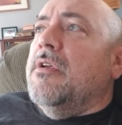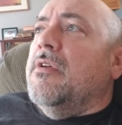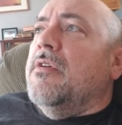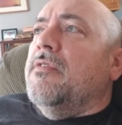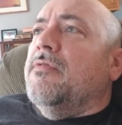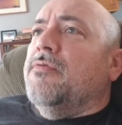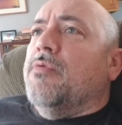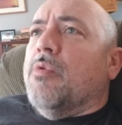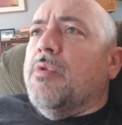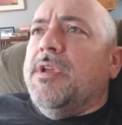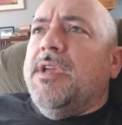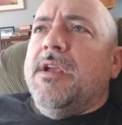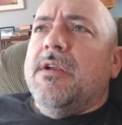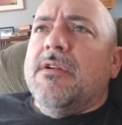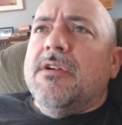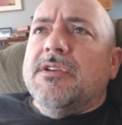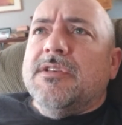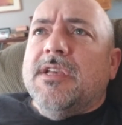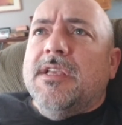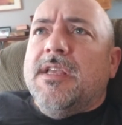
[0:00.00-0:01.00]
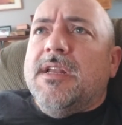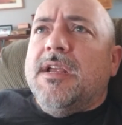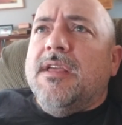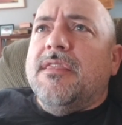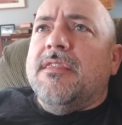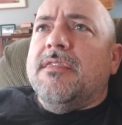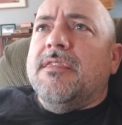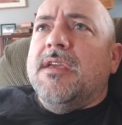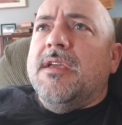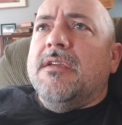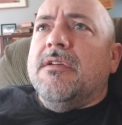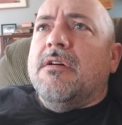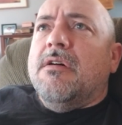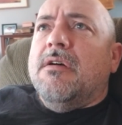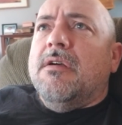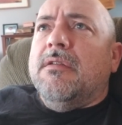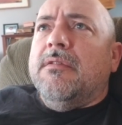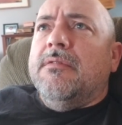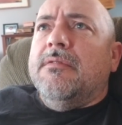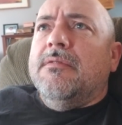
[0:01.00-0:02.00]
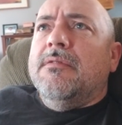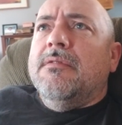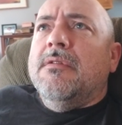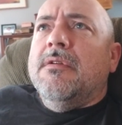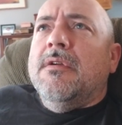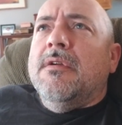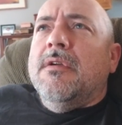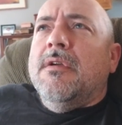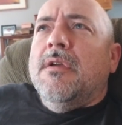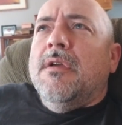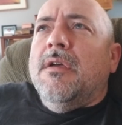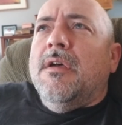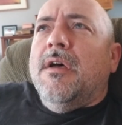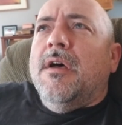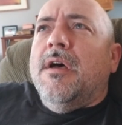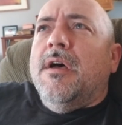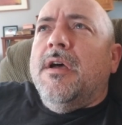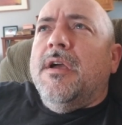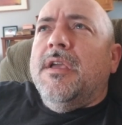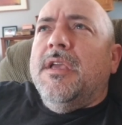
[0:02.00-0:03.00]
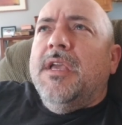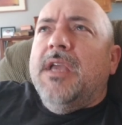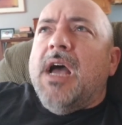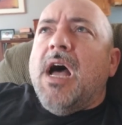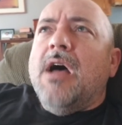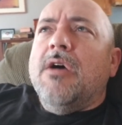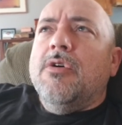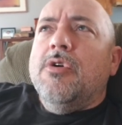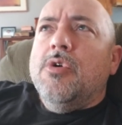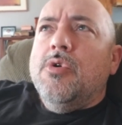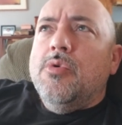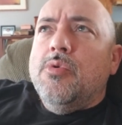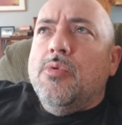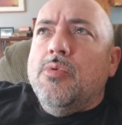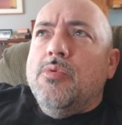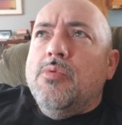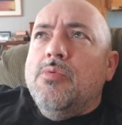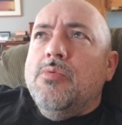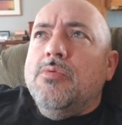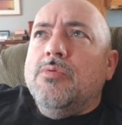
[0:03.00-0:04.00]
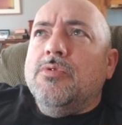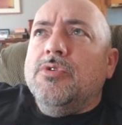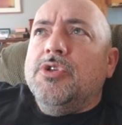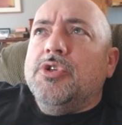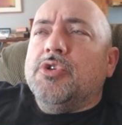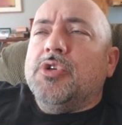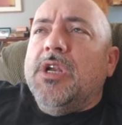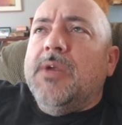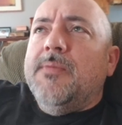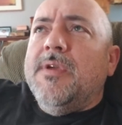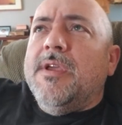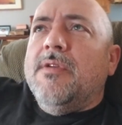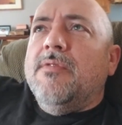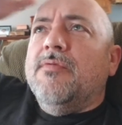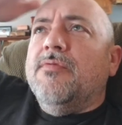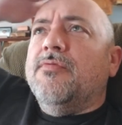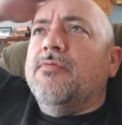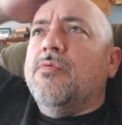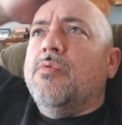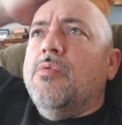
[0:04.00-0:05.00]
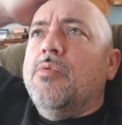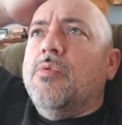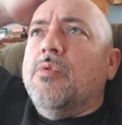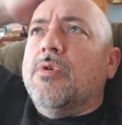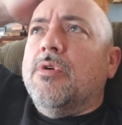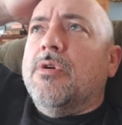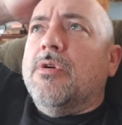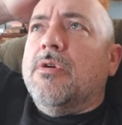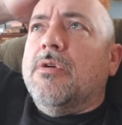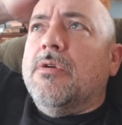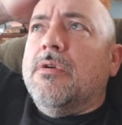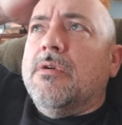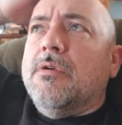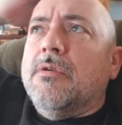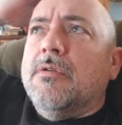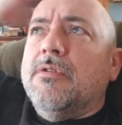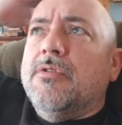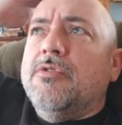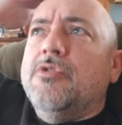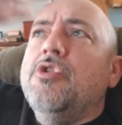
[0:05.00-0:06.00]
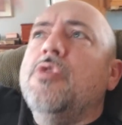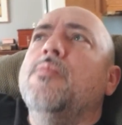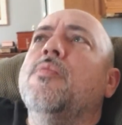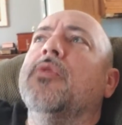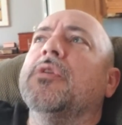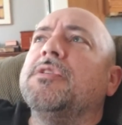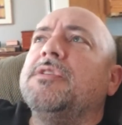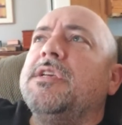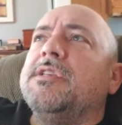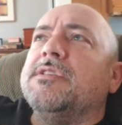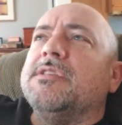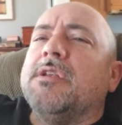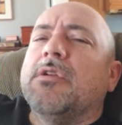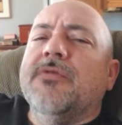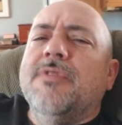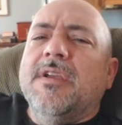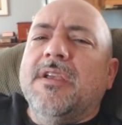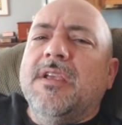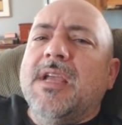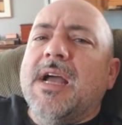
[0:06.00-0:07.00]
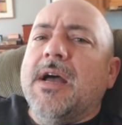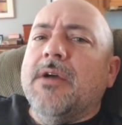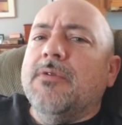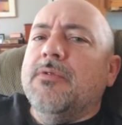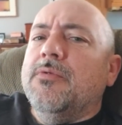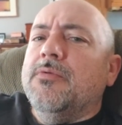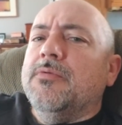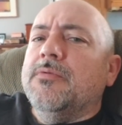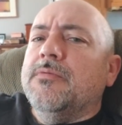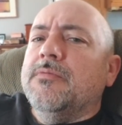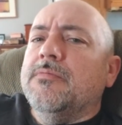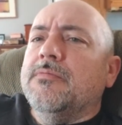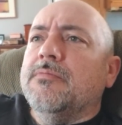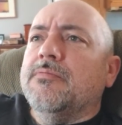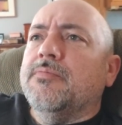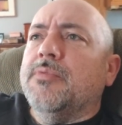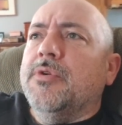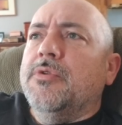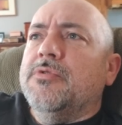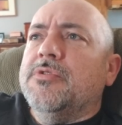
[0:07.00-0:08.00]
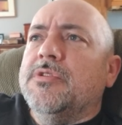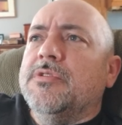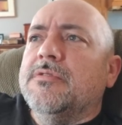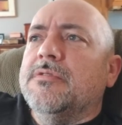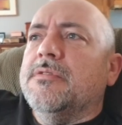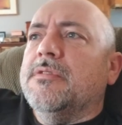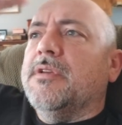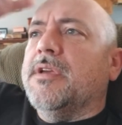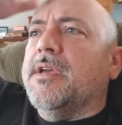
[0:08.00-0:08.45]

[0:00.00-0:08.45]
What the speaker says: 4 years, and then I think on Yahoo streaming for 2 more seasons. I don't think Yahoo produces.